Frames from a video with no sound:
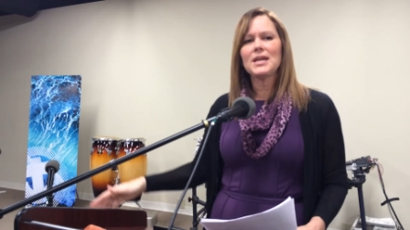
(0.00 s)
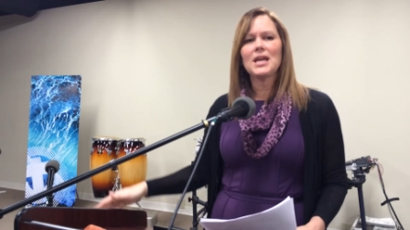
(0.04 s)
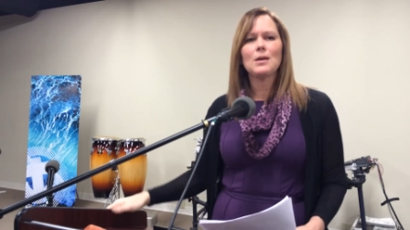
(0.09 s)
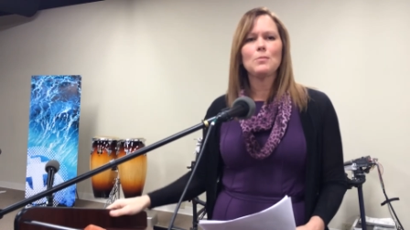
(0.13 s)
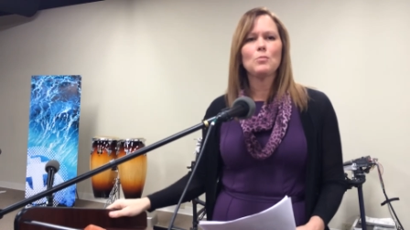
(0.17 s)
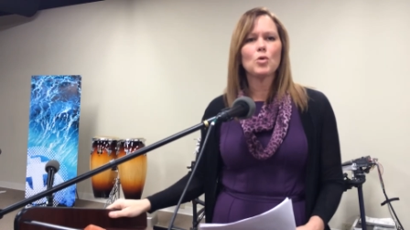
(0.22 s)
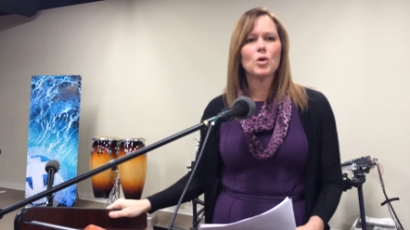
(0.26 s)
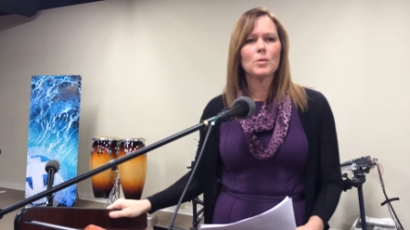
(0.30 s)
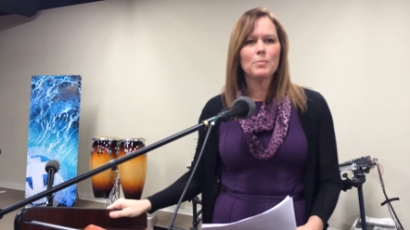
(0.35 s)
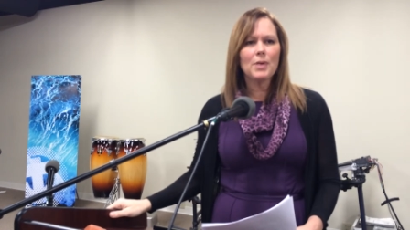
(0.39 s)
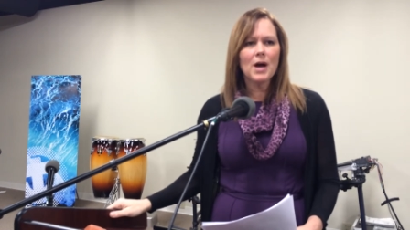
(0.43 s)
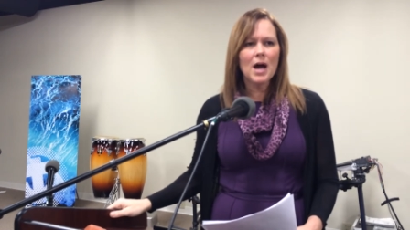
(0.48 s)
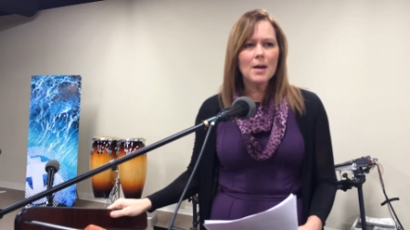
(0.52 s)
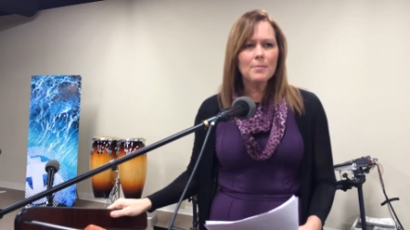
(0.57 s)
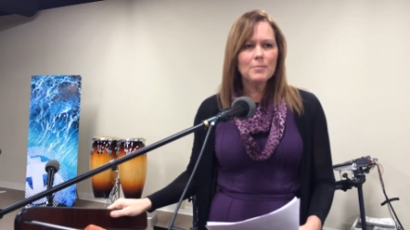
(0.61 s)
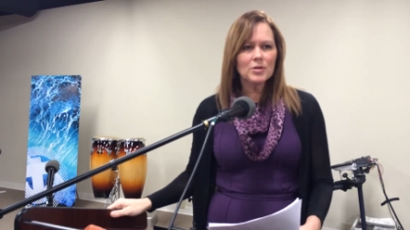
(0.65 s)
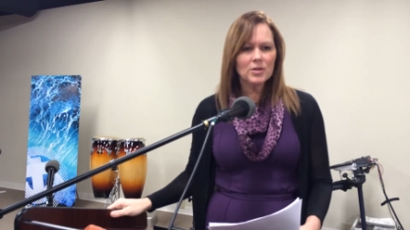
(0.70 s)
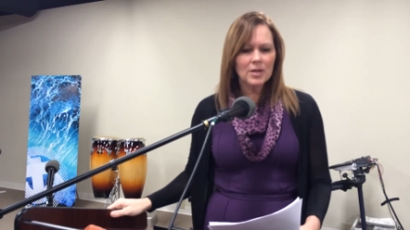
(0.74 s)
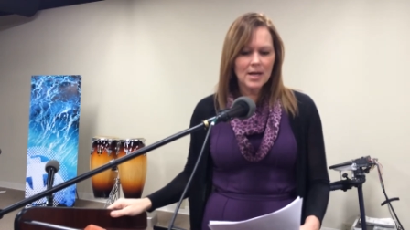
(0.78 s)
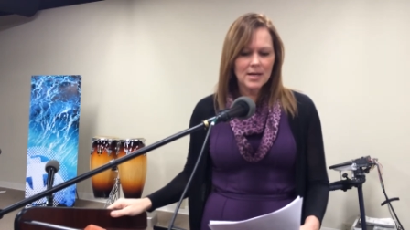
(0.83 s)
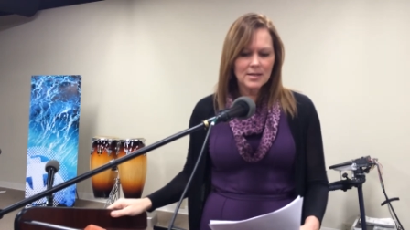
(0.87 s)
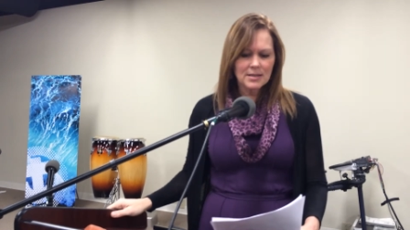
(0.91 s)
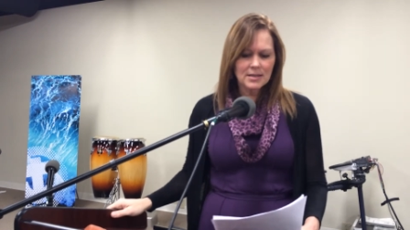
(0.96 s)
became more
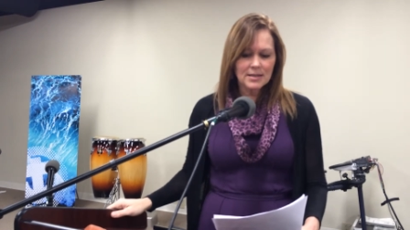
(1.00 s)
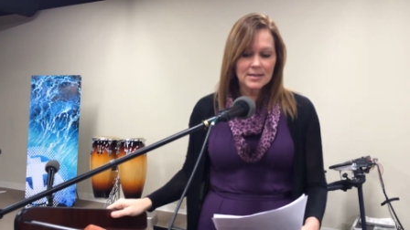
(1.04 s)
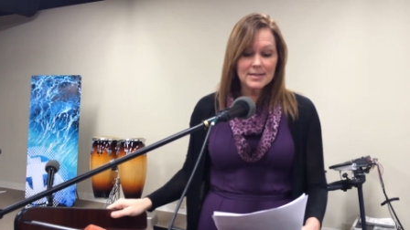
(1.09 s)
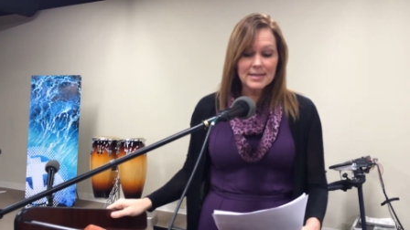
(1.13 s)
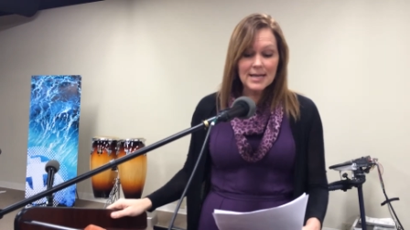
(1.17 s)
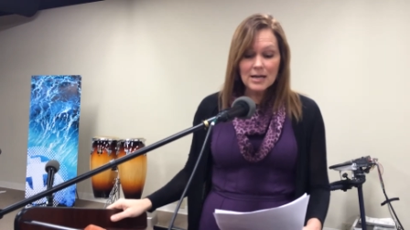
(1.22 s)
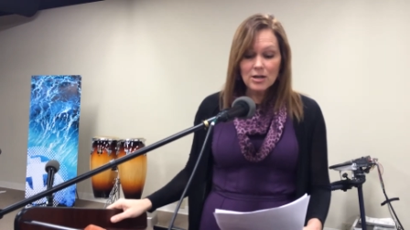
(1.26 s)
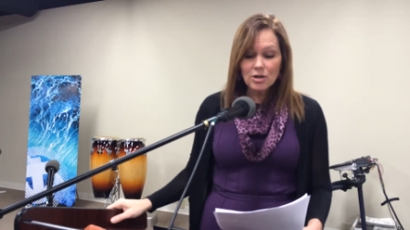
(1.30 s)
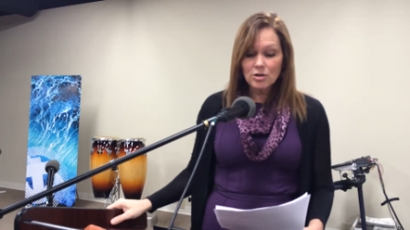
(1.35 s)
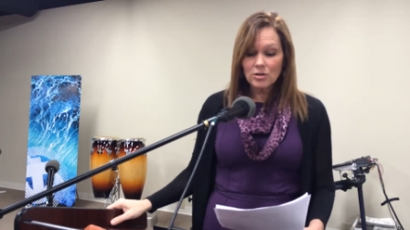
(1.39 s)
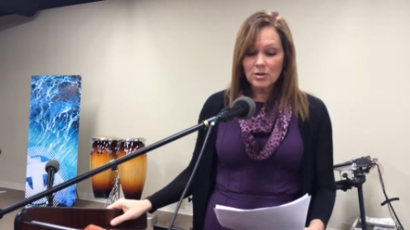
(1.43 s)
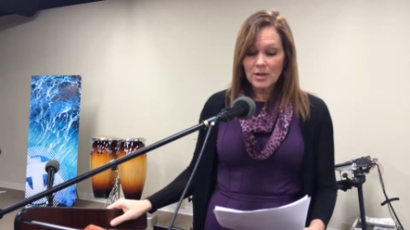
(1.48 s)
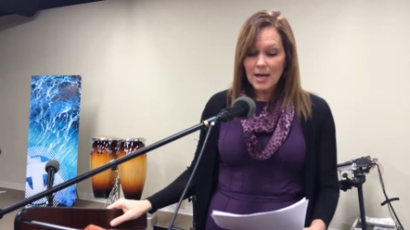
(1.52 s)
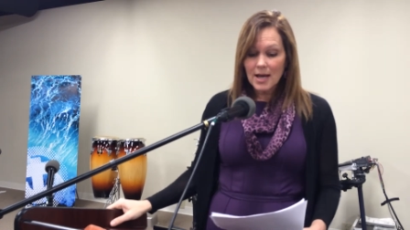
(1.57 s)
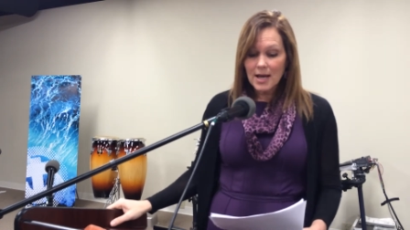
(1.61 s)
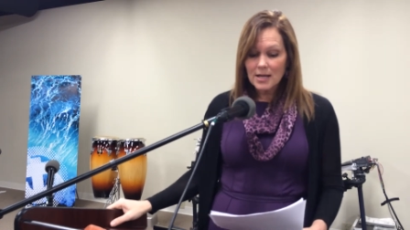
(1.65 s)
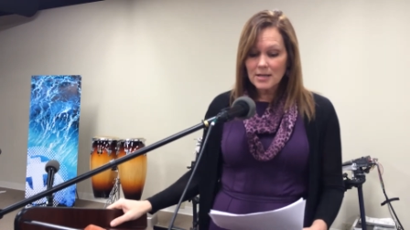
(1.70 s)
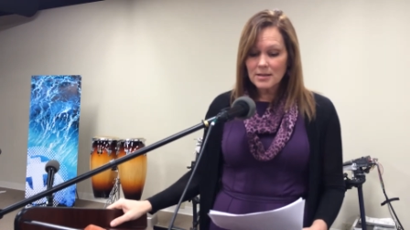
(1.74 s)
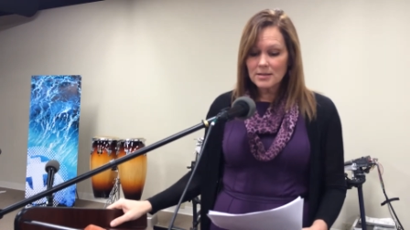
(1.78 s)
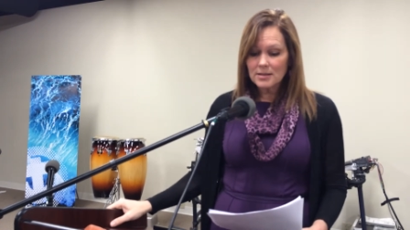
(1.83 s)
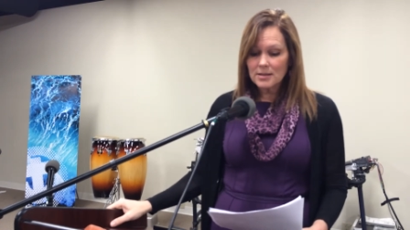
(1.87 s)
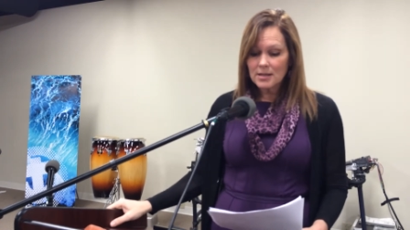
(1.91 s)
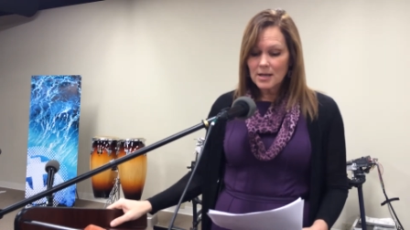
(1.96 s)
popularized and
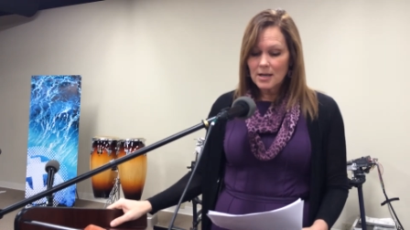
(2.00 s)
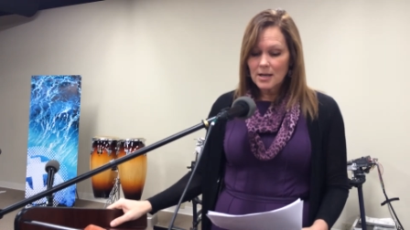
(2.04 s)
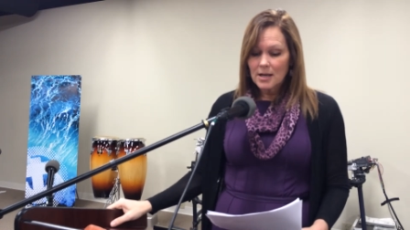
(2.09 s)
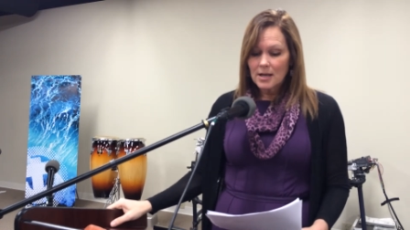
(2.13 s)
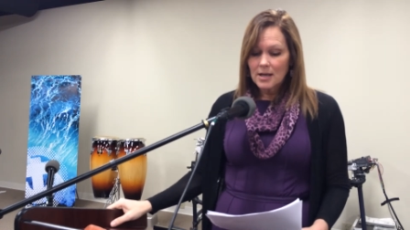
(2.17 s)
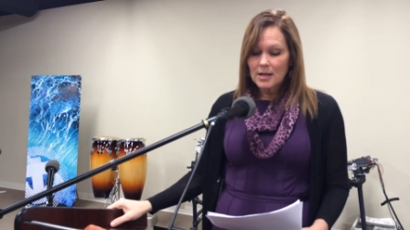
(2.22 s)
secularized,